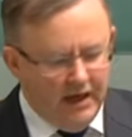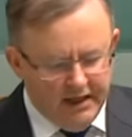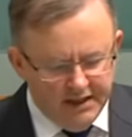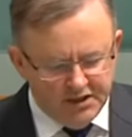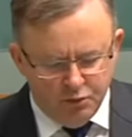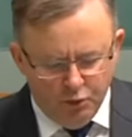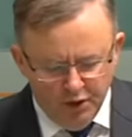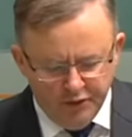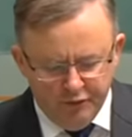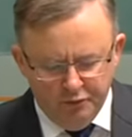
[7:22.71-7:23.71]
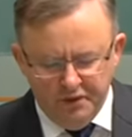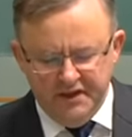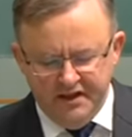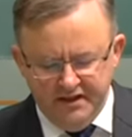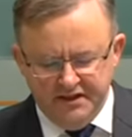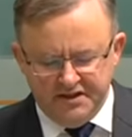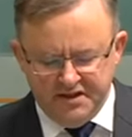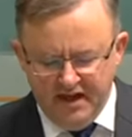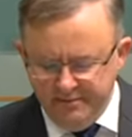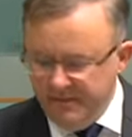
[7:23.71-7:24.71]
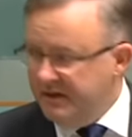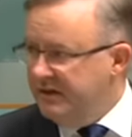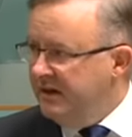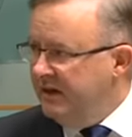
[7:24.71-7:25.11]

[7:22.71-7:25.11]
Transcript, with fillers: And it's worth reading the statement